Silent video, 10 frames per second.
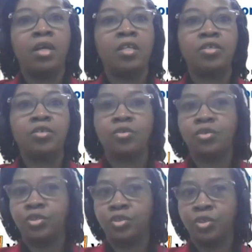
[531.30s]

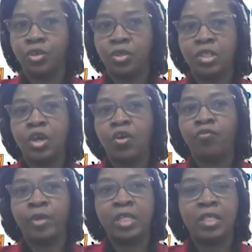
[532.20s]
institutions,
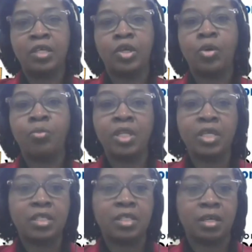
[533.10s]
governments, and
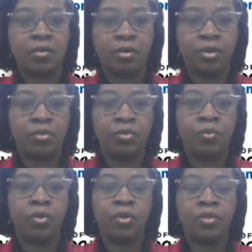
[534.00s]
communities around the
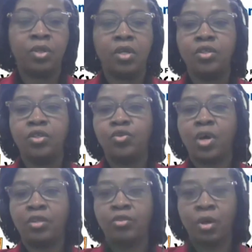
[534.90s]
world to
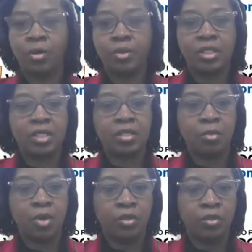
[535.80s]
adopt this
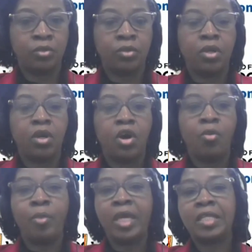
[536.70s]
model
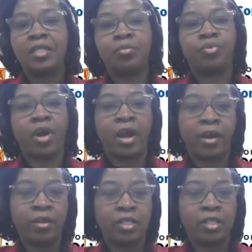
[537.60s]
or make it a
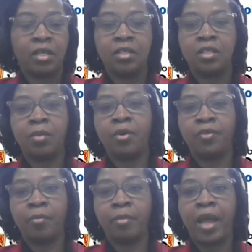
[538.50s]
priority, because some of
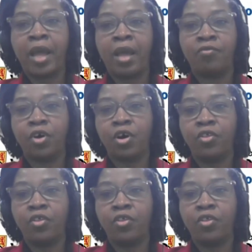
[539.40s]
them might have